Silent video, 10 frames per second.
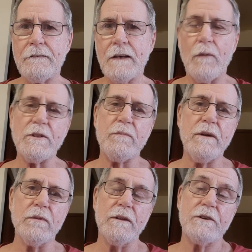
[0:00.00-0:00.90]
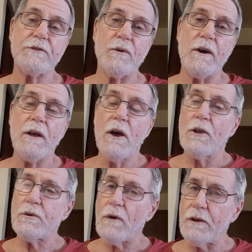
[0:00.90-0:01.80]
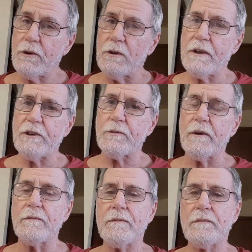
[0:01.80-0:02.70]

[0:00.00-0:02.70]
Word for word: How were the people he destroyed throughout the Old Testament?